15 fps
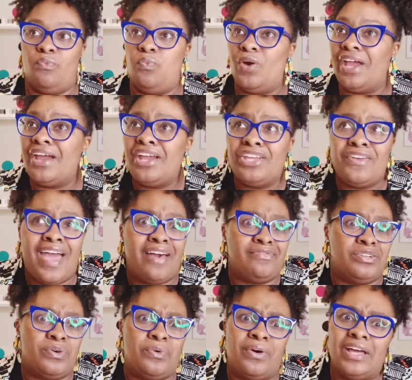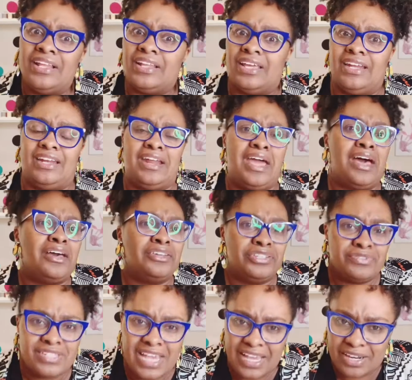where you have to oil it and how you
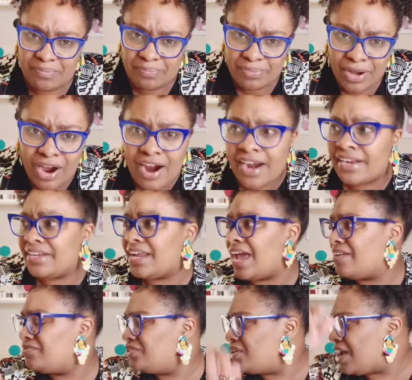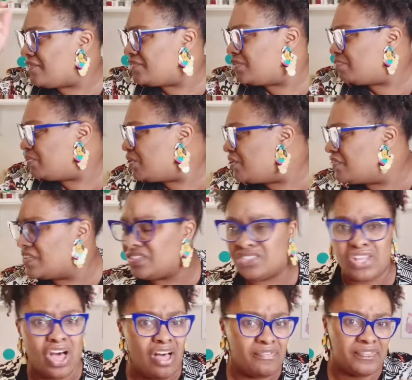take it apart and how you have to pull this
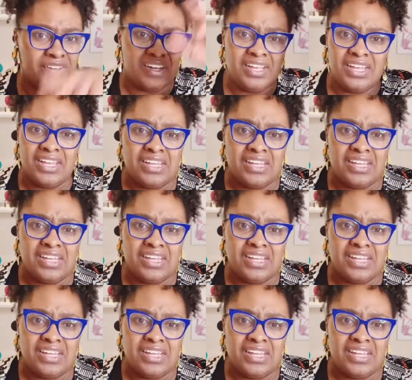off and